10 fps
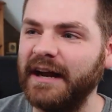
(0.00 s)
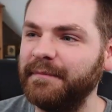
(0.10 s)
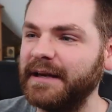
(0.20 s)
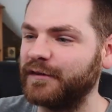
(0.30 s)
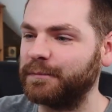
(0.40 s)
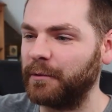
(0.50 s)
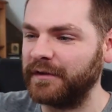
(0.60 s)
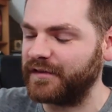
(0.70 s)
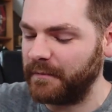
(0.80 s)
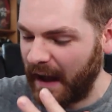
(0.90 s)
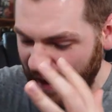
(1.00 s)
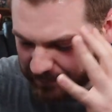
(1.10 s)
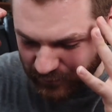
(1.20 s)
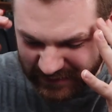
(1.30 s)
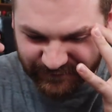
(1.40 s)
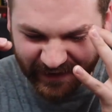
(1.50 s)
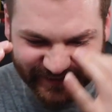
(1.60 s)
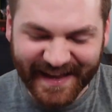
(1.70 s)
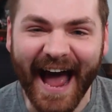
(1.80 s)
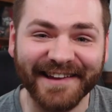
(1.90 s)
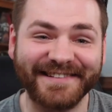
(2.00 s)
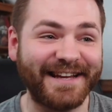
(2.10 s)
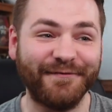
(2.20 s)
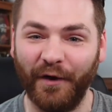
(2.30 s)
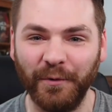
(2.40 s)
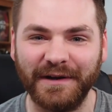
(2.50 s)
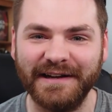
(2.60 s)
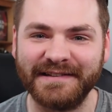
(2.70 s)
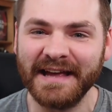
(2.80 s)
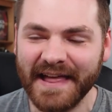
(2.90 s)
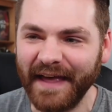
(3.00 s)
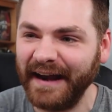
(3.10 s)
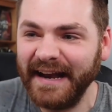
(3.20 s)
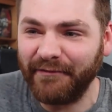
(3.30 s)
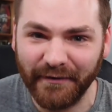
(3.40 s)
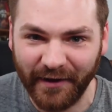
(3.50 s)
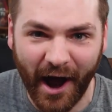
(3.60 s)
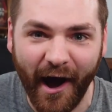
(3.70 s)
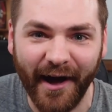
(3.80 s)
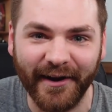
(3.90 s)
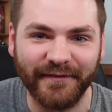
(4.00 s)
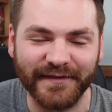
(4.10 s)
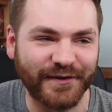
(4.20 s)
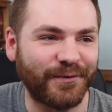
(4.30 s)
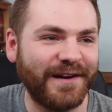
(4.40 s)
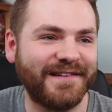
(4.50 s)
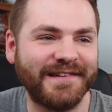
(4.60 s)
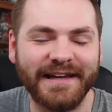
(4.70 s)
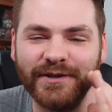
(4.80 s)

and I've been exploring some absolutely fantastic vocalists that I'd never even heard of until recently,